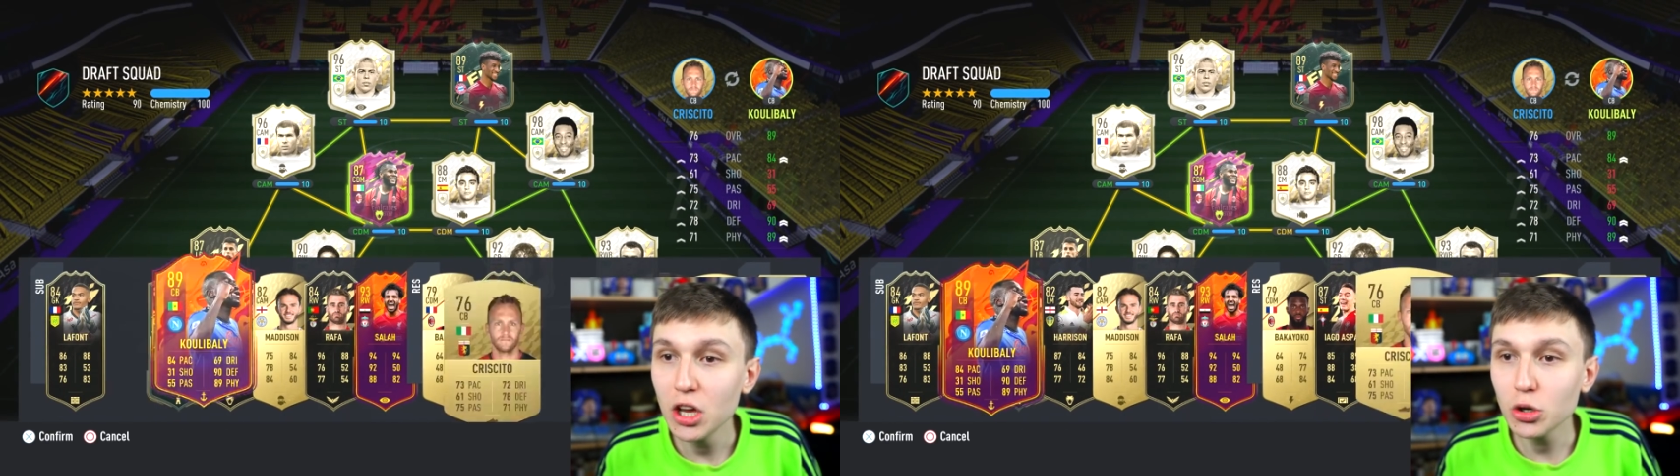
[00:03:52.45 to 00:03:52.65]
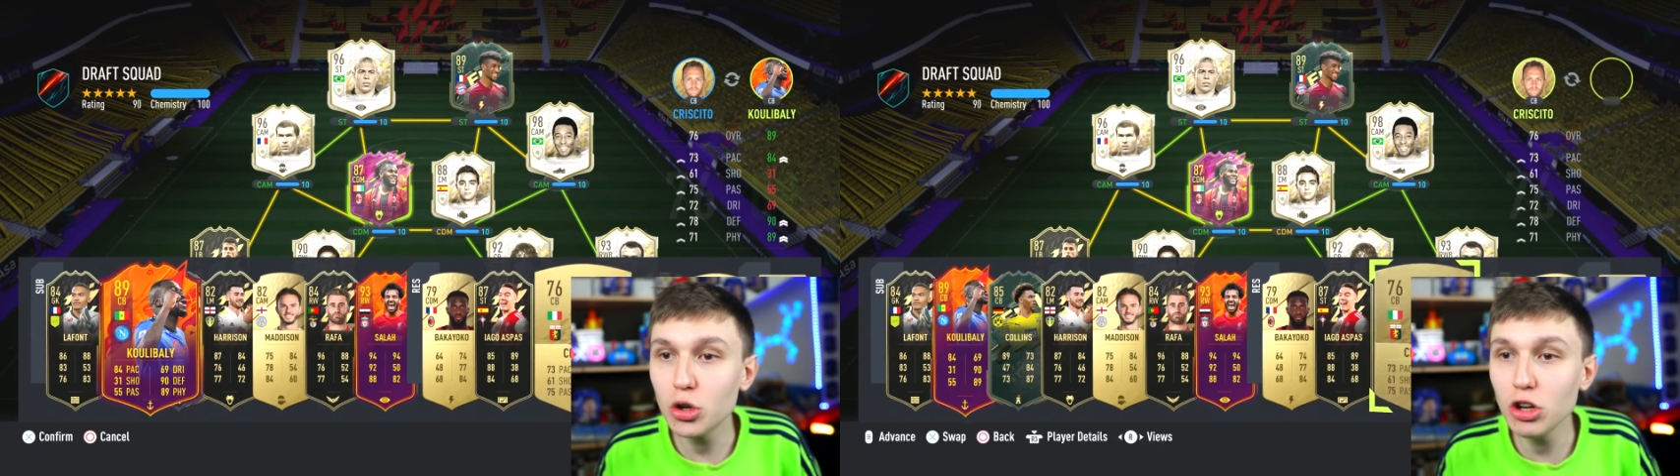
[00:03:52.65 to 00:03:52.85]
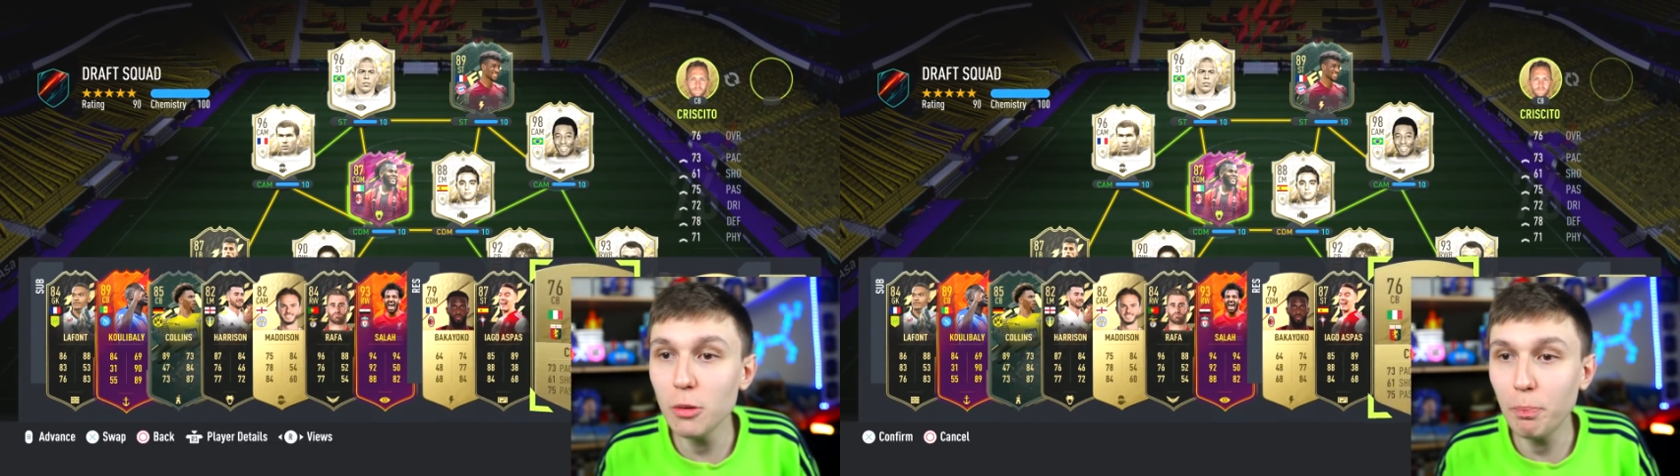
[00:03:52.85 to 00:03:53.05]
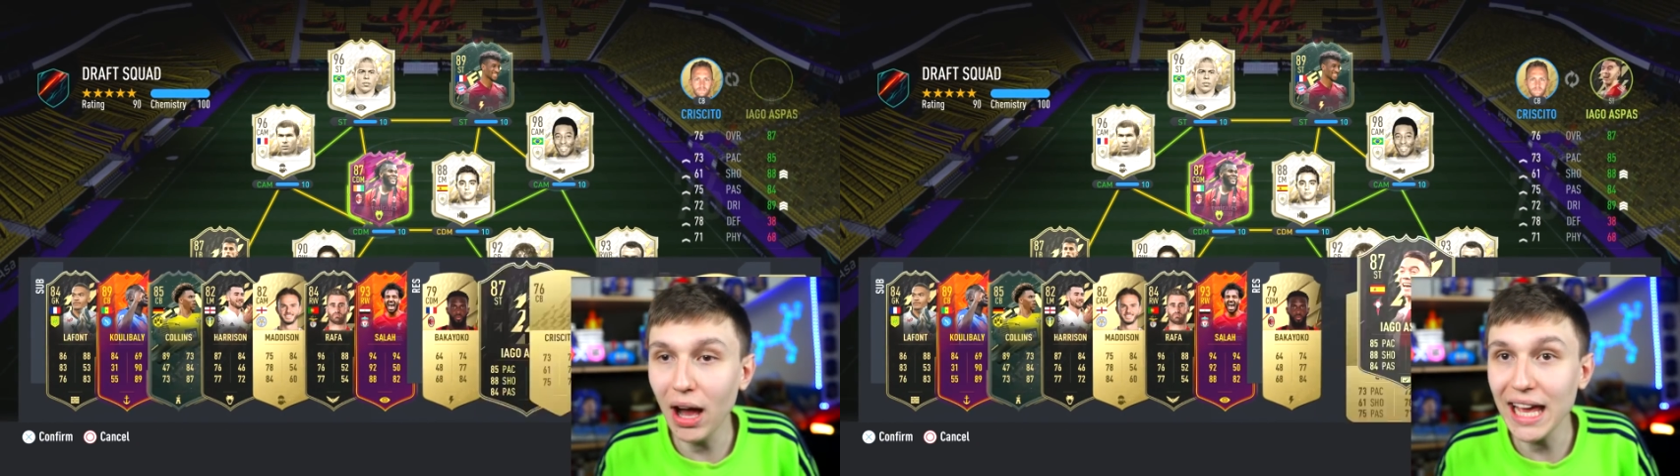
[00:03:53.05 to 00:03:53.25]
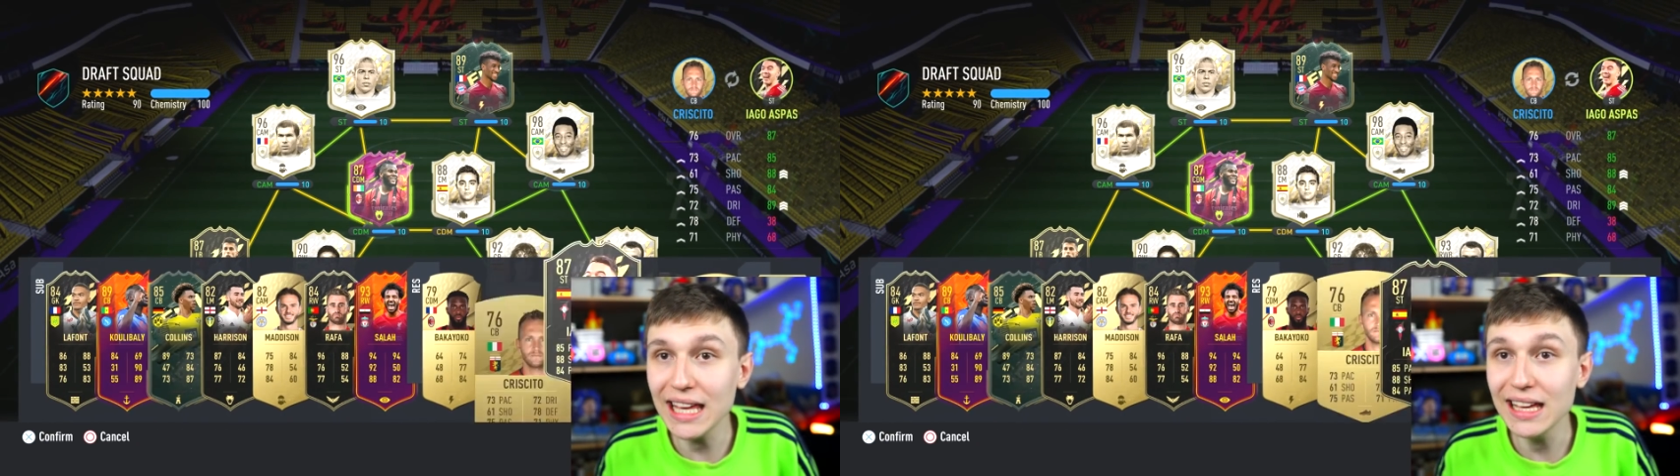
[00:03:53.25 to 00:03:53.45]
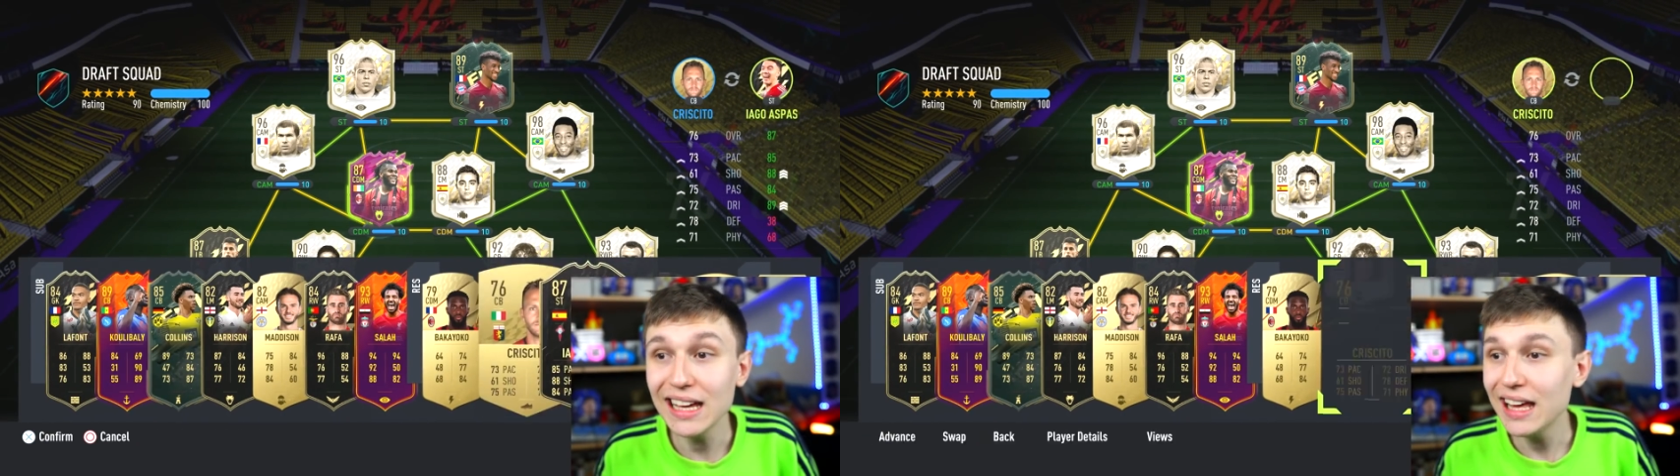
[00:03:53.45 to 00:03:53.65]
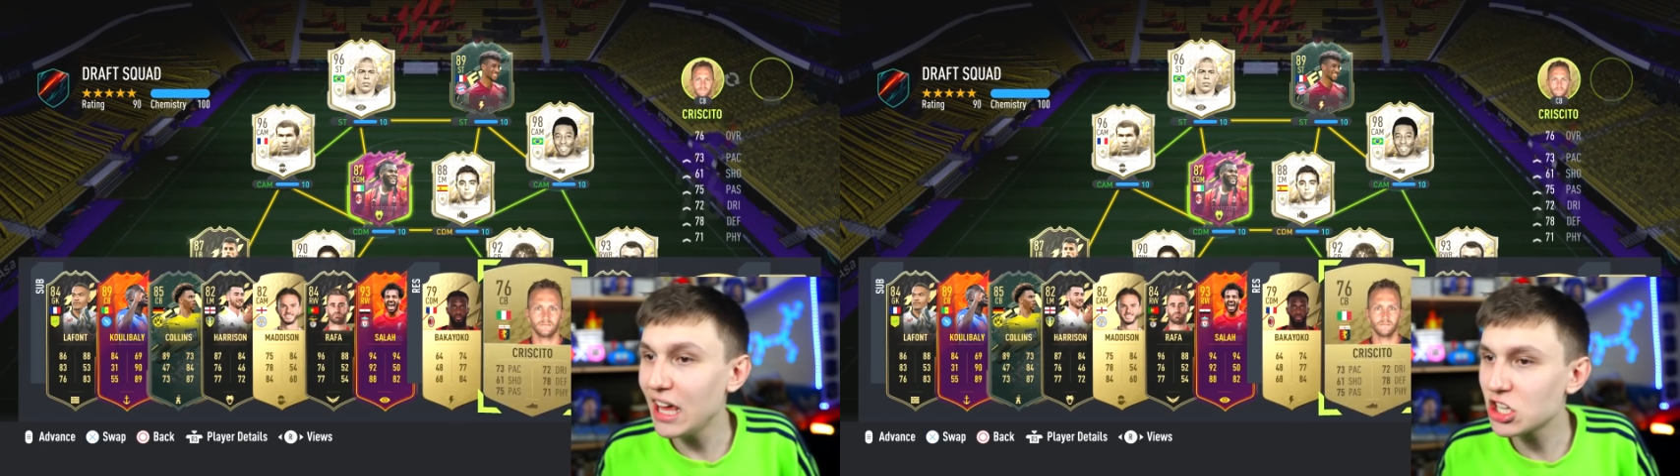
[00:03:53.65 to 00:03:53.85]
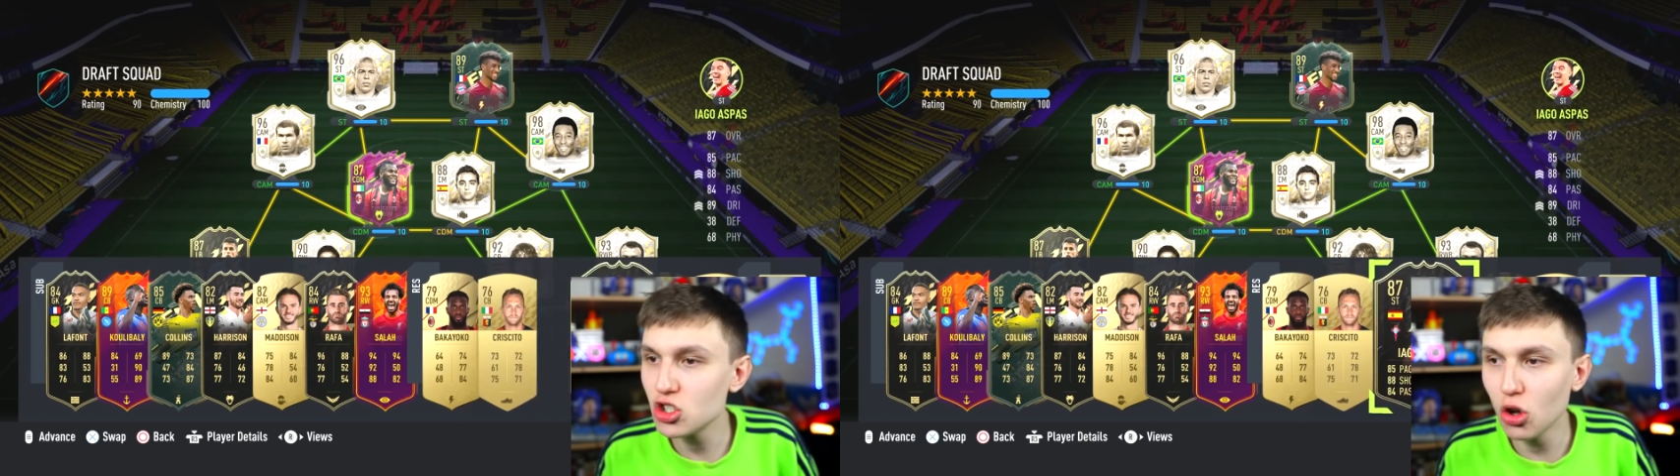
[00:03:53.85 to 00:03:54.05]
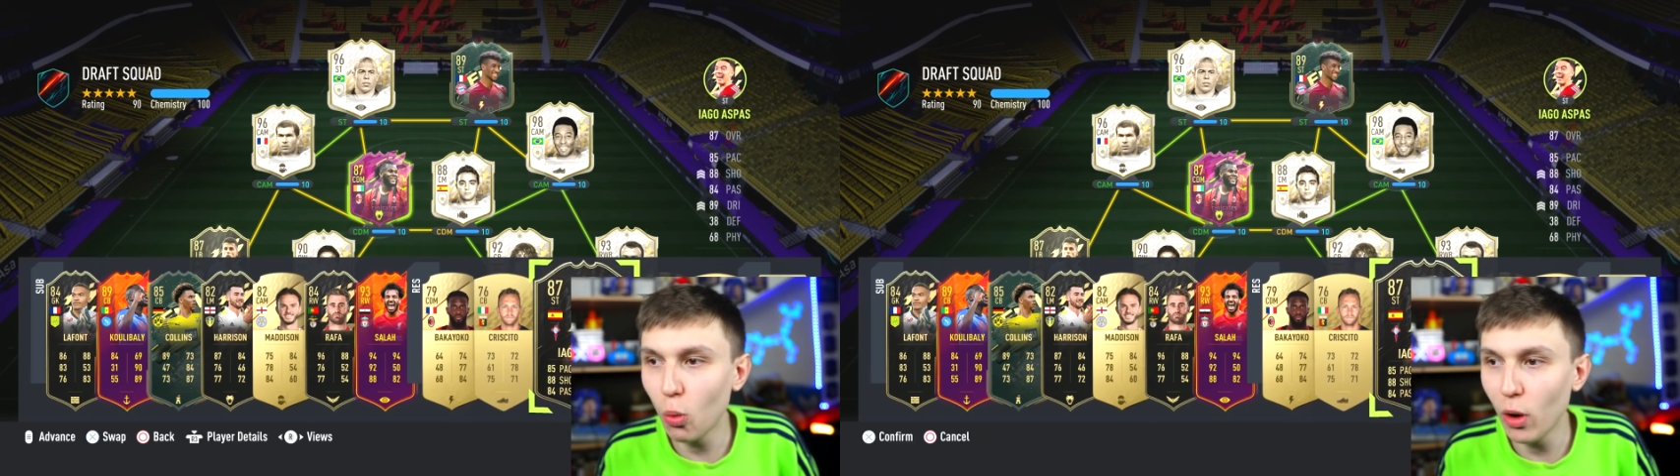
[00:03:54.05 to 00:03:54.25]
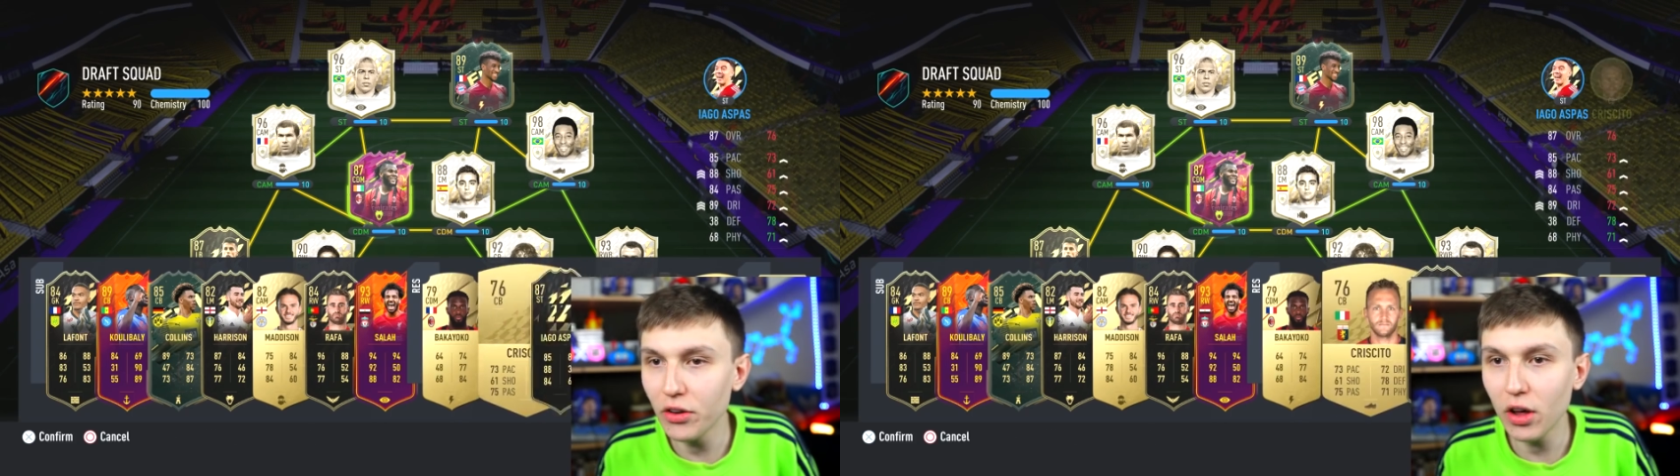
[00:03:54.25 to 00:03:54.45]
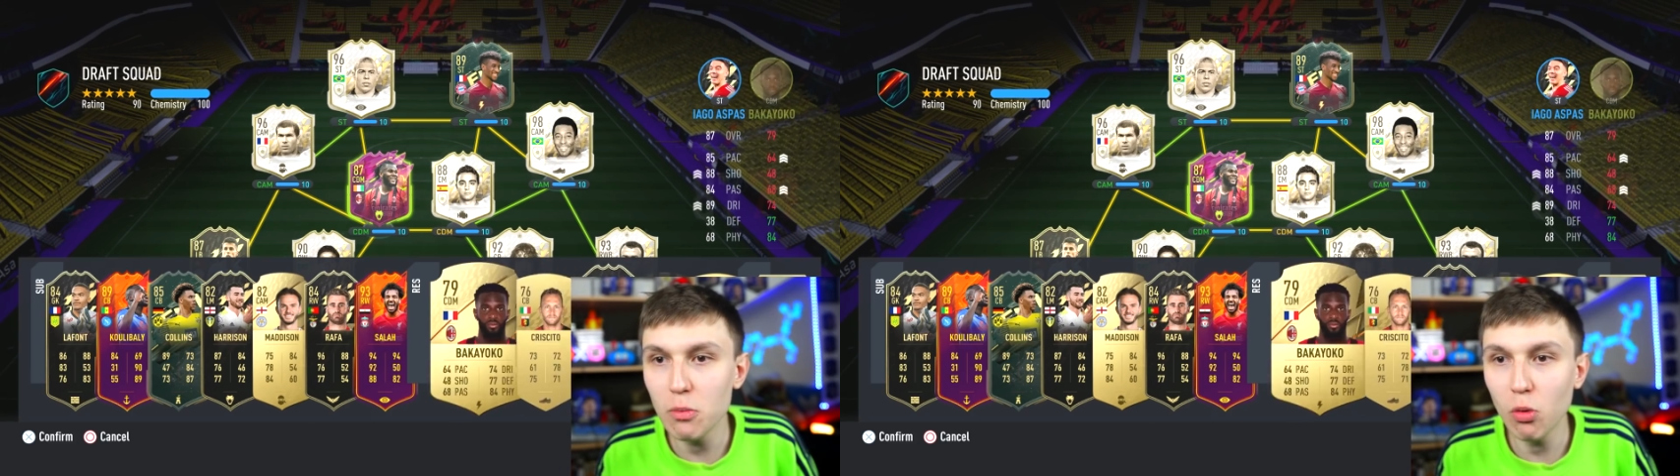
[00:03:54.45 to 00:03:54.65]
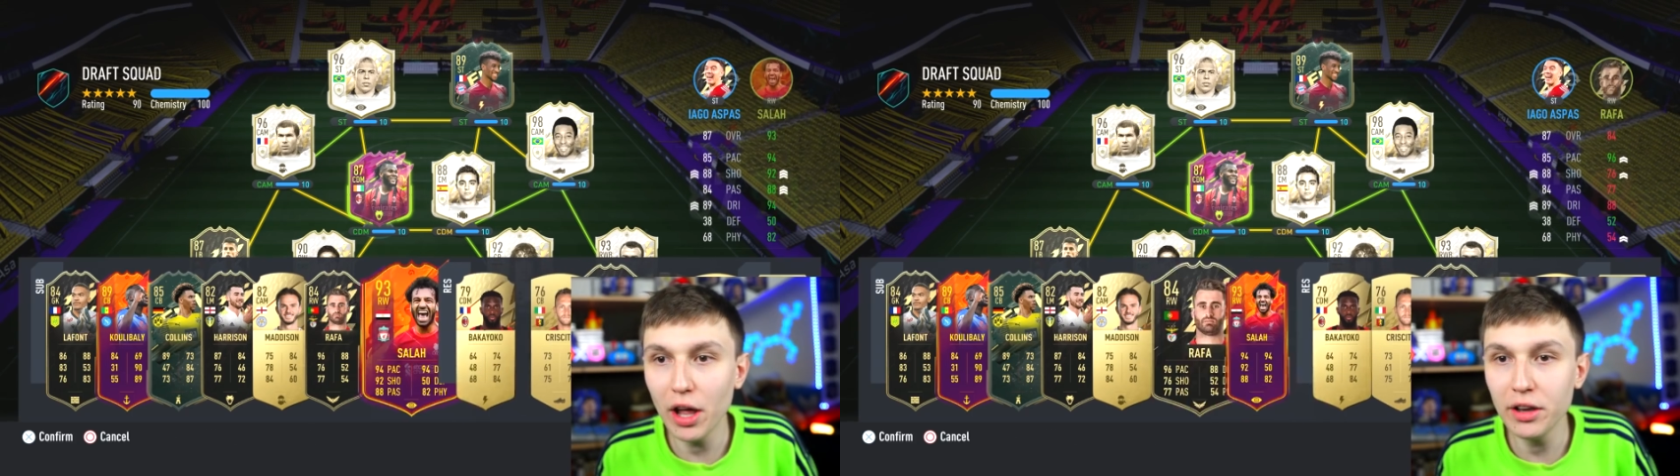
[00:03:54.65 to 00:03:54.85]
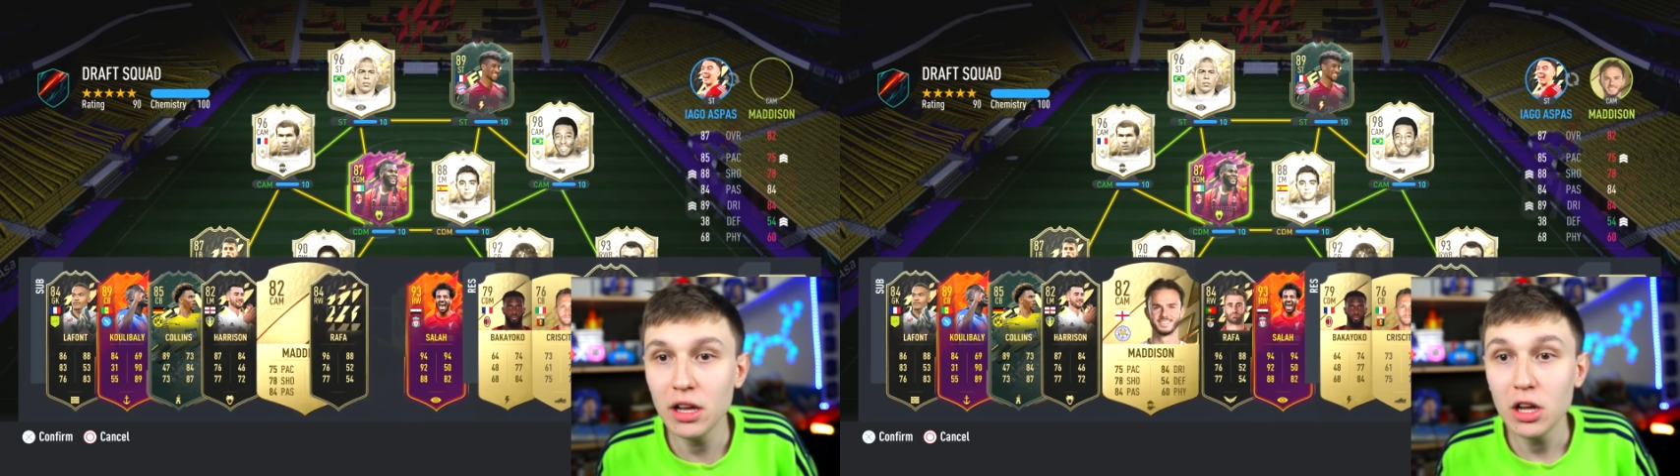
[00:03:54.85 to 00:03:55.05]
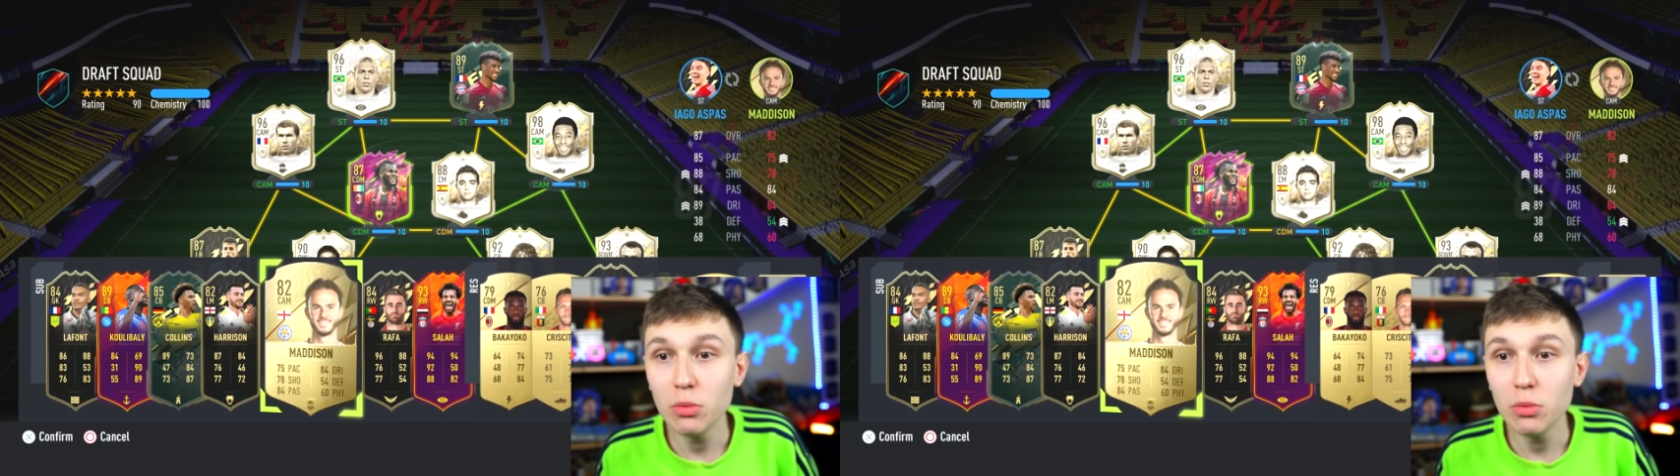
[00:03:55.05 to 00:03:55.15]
Koulibaly, it's not 191.